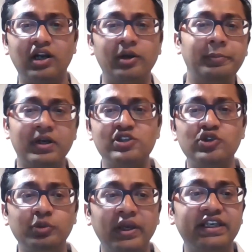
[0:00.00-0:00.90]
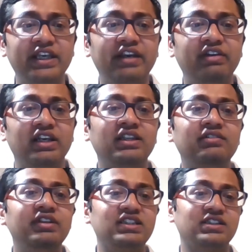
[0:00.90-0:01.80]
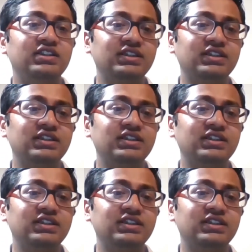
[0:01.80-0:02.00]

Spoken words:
I pursued my career in research